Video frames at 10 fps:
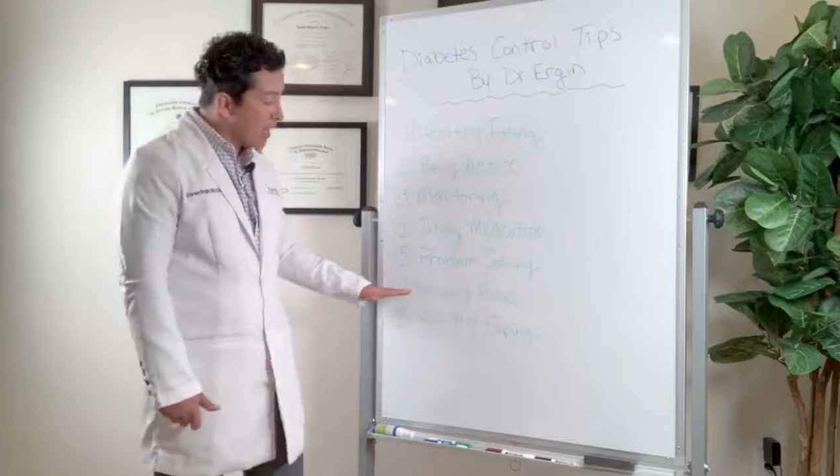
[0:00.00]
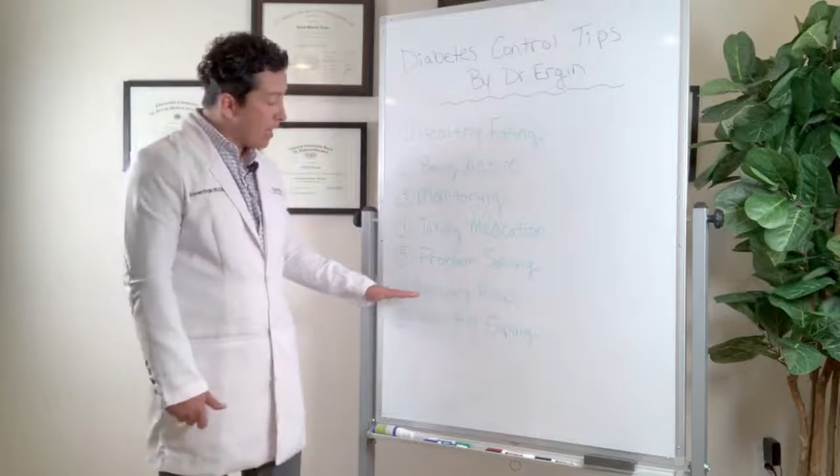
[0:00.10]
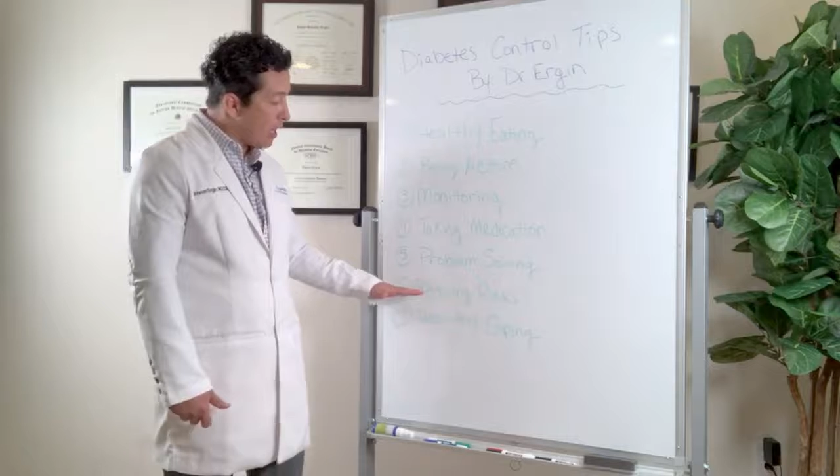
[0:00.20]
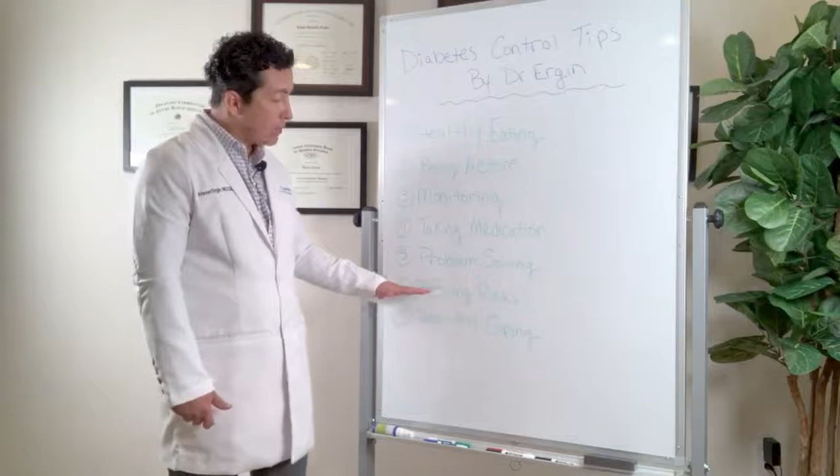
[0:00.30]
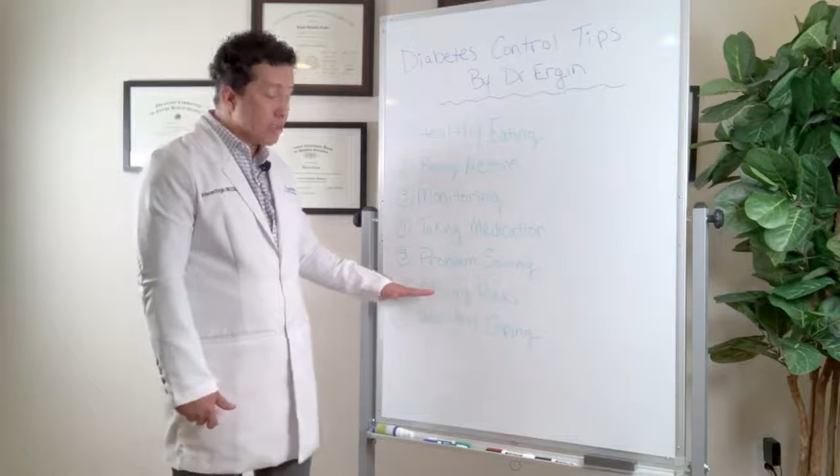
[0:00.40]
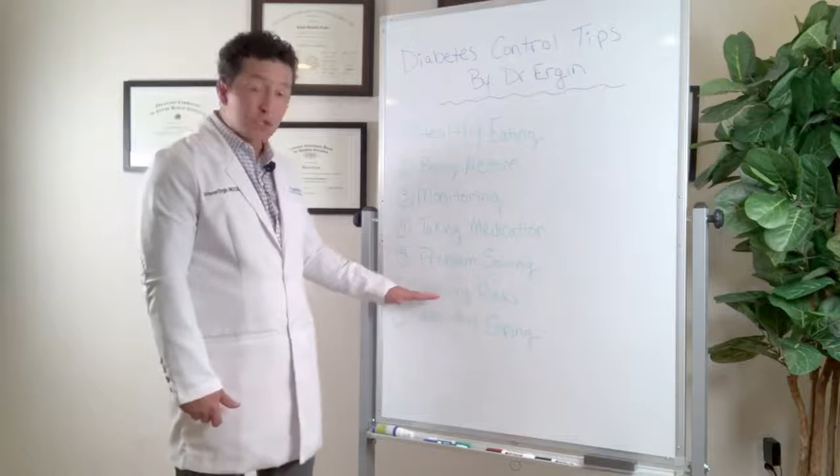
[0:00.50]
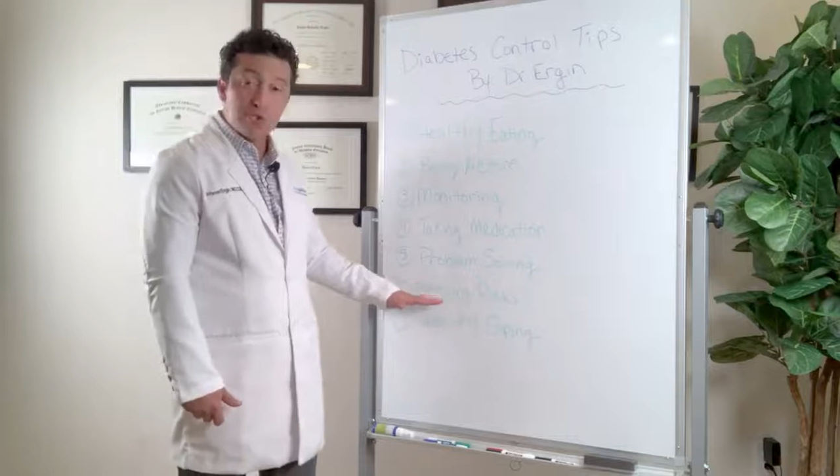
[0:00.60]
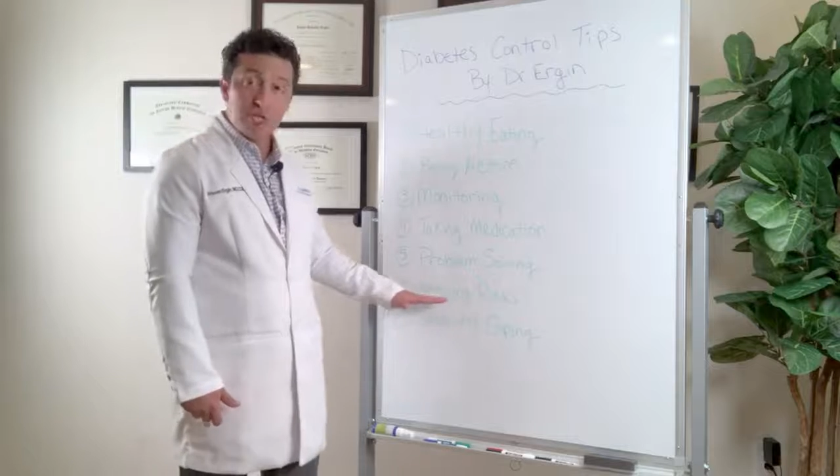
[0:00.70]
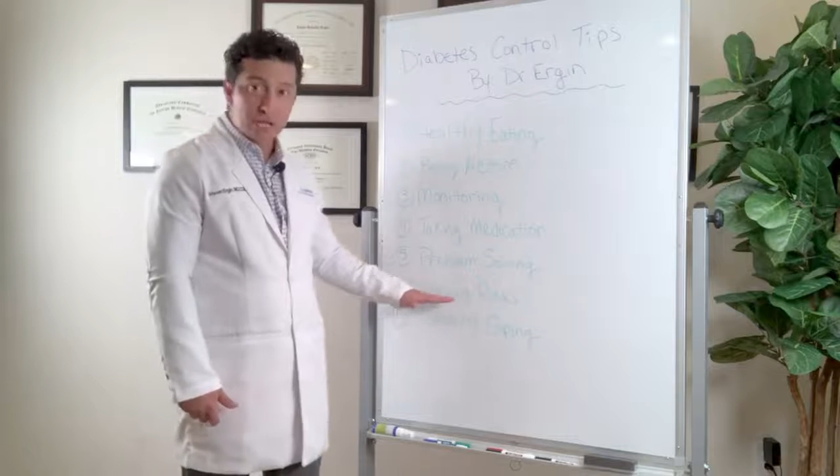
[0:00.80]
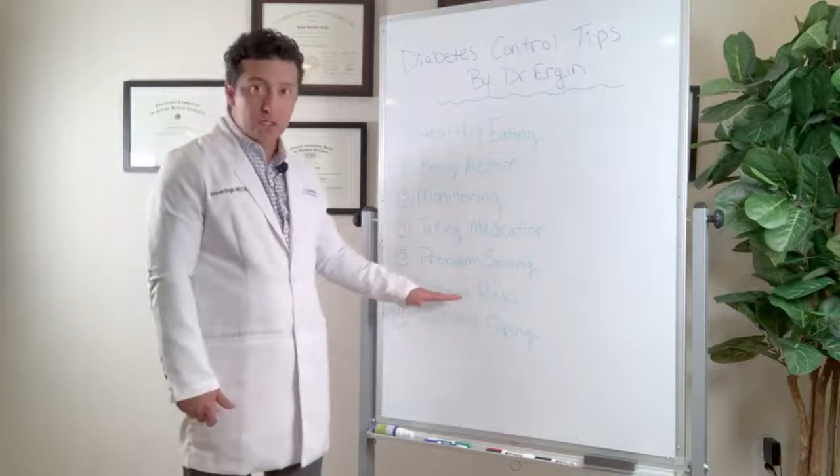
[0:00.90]
to
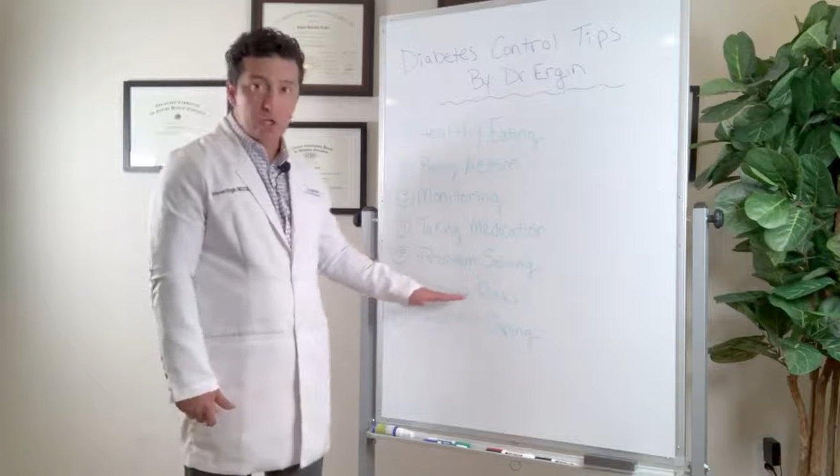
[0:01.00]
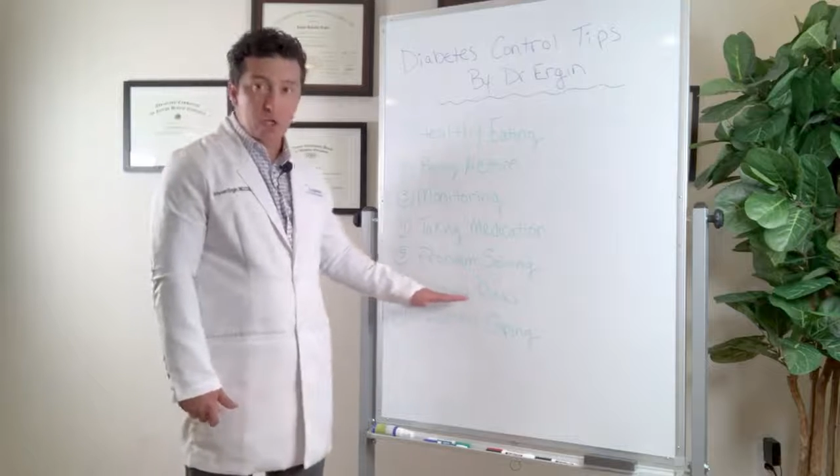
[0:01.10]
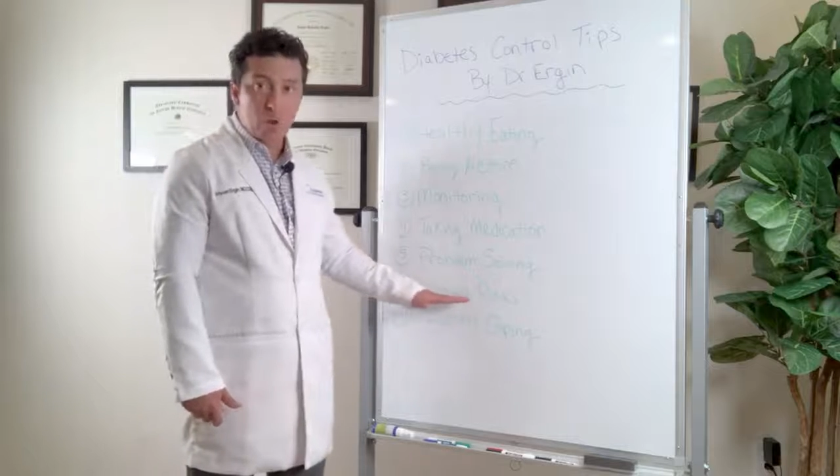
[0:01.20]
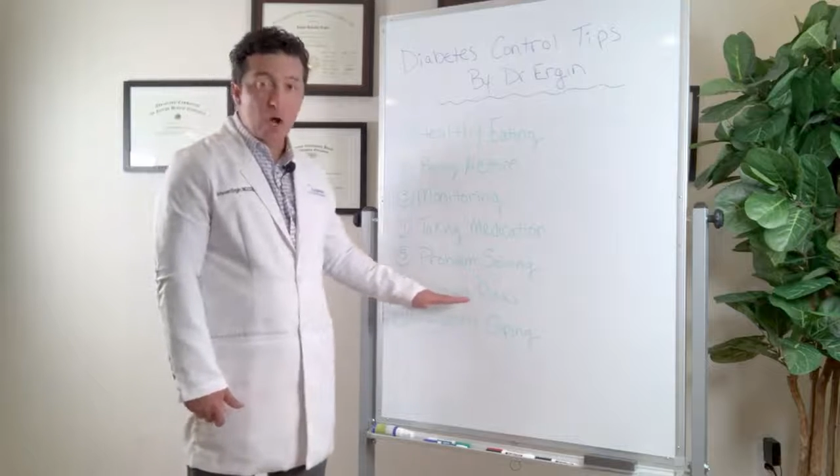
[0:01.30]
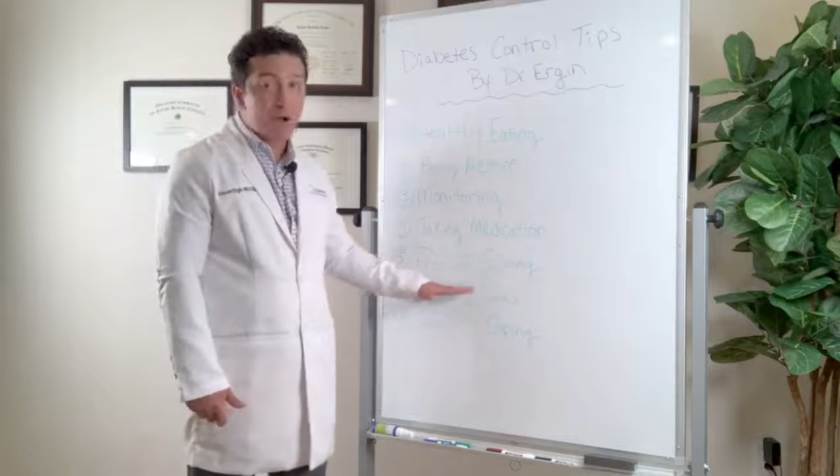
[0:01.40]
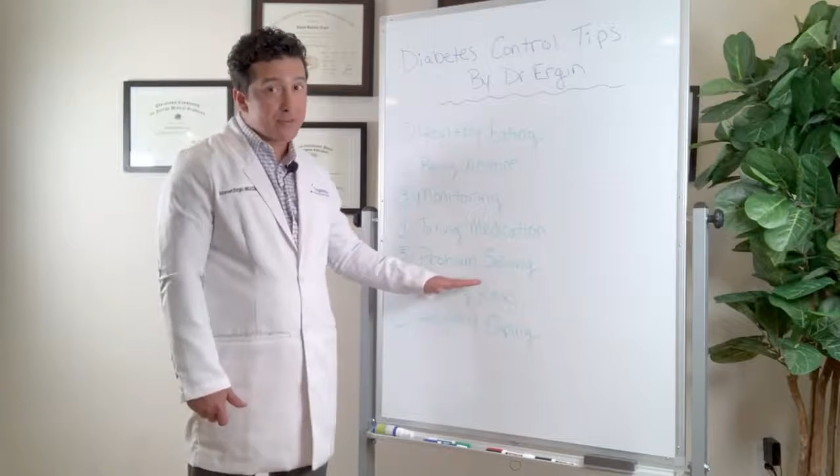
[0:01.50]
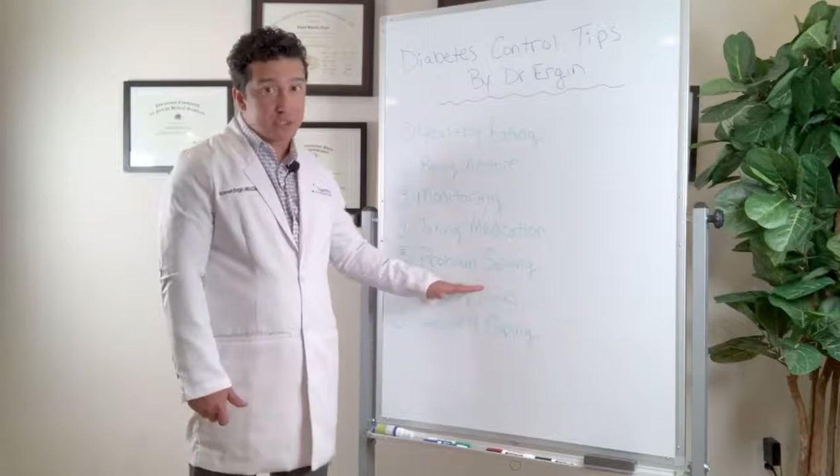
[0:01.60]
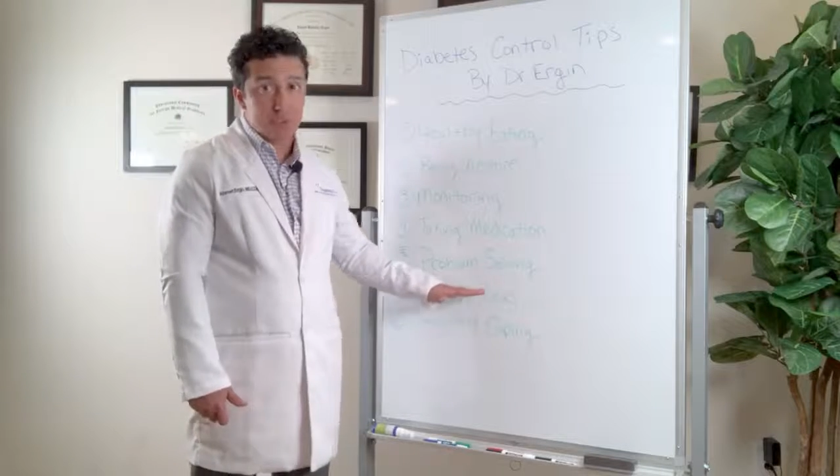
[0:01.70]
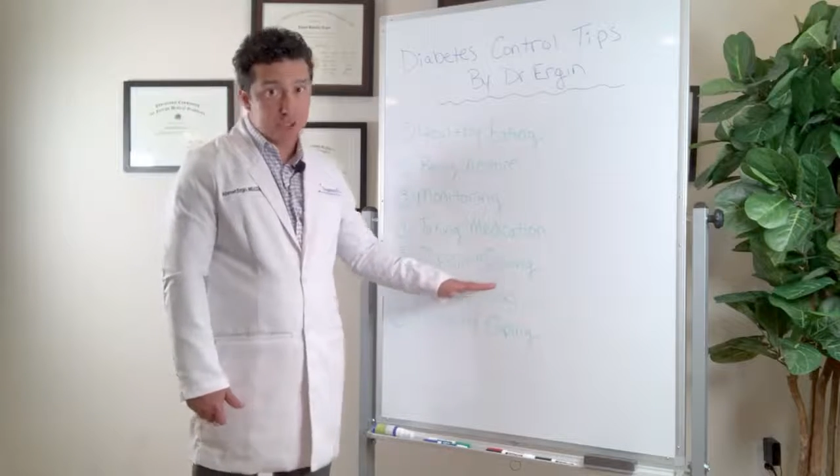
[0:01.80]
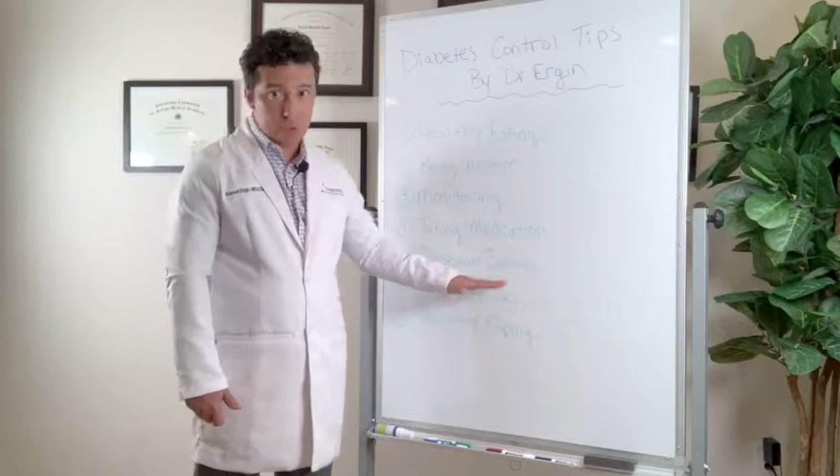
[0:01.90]
tell you how
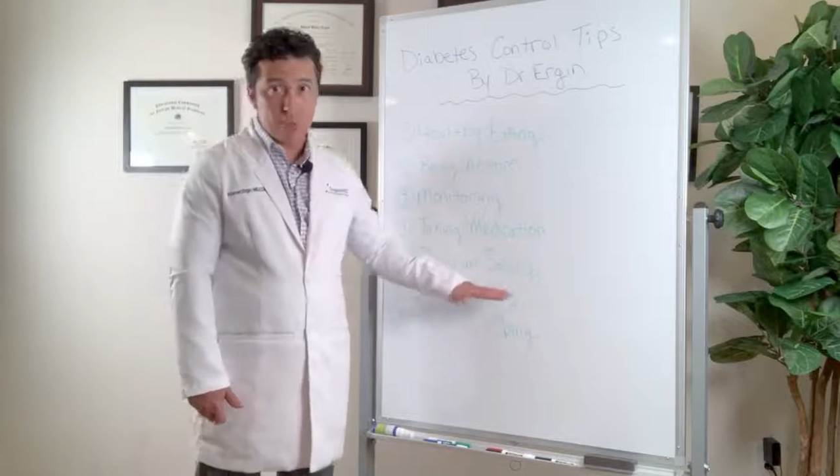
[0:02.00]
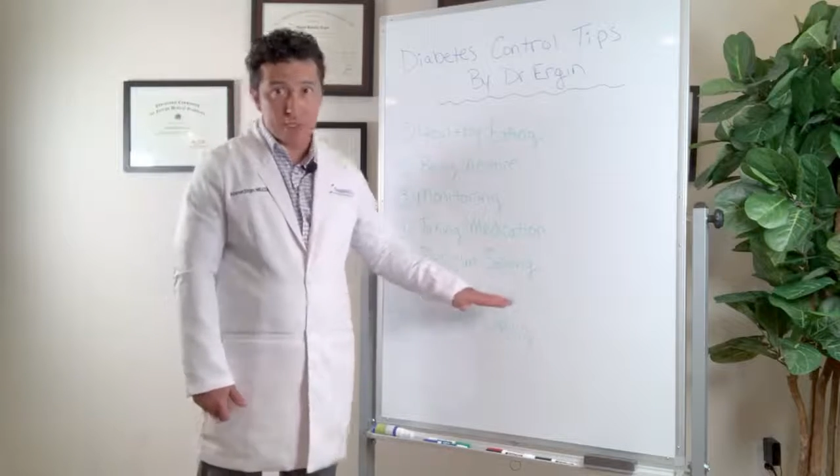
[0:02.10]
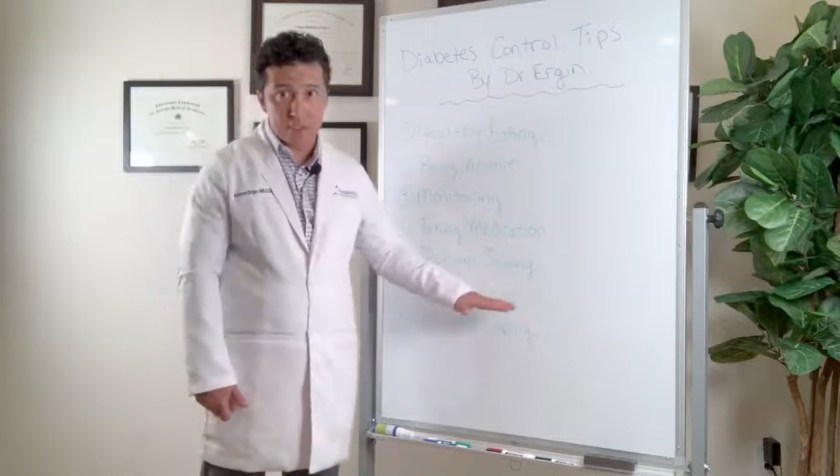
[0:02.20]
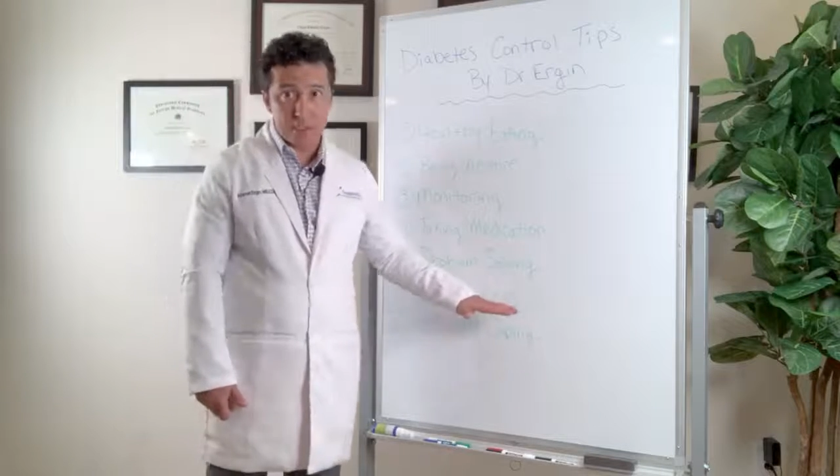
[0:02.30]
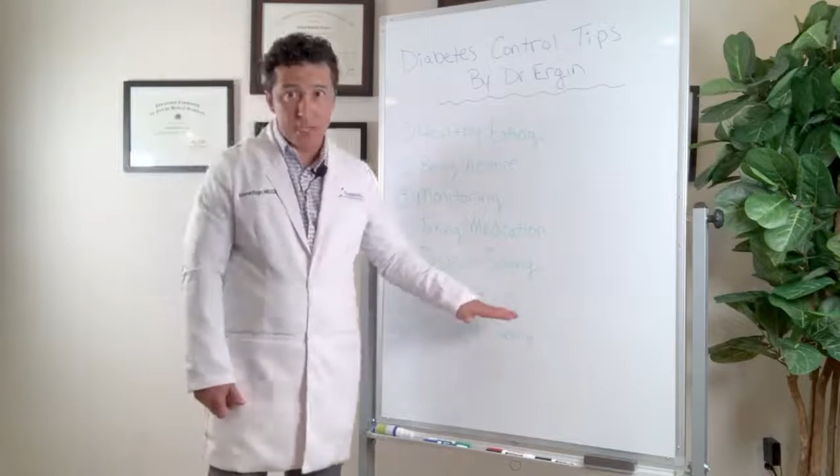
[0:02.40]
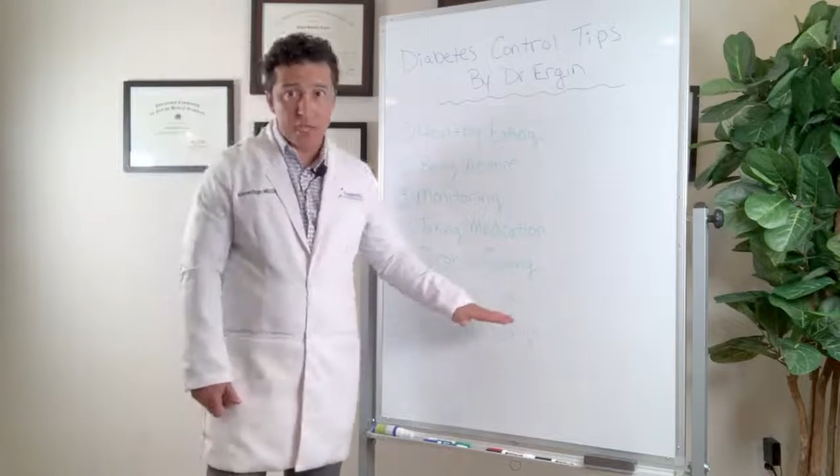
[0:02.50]
they're doing it